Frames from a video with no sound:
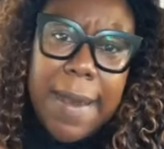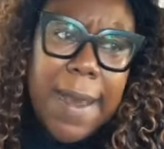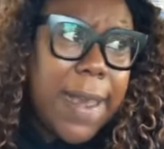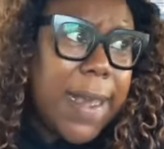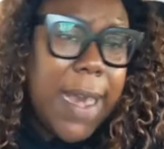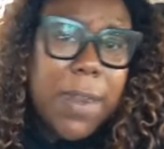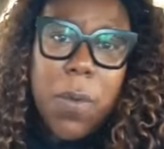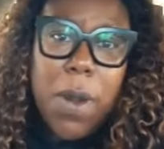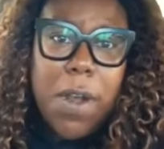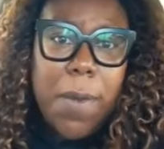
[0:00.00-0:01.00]
I got to
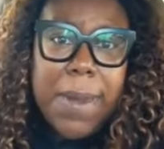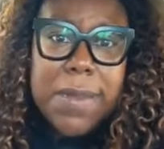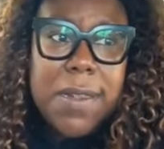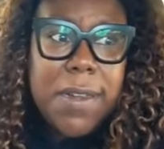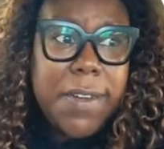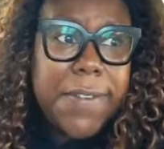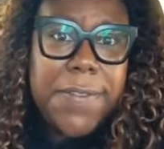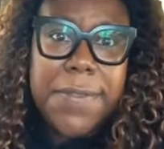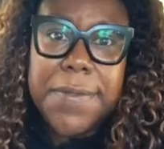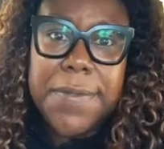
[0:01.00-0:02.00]
work on my stuff.